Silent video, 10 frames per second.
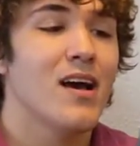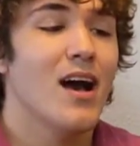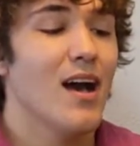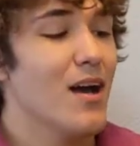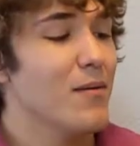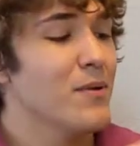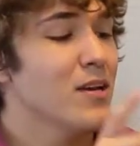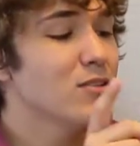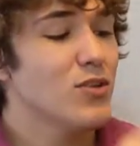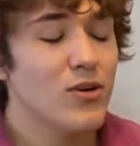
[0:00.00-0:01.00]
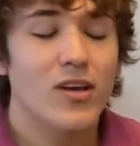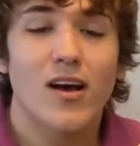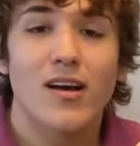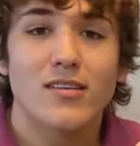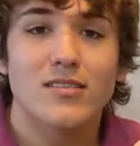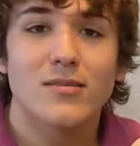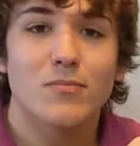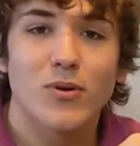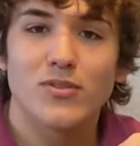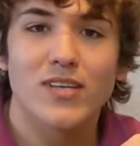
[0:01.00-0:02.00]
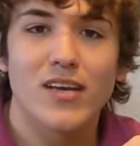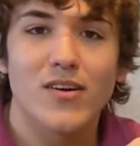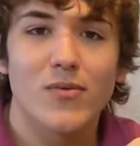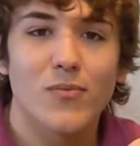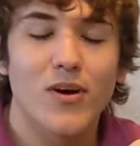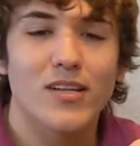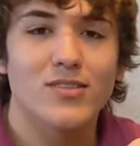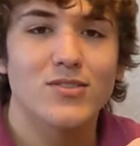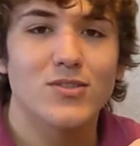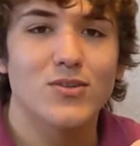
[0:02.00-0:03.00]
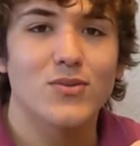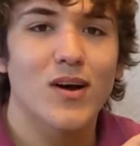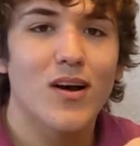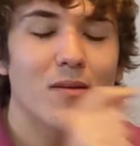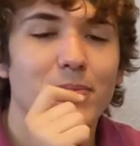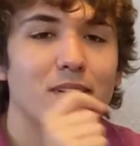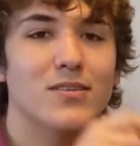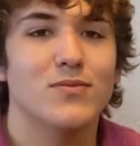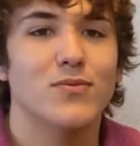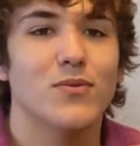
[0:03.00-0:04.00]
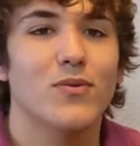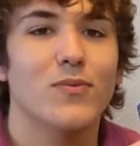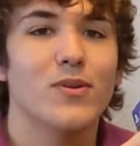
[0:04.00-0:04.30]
Tony Hawk's Proskater 1 and 2 on PS4.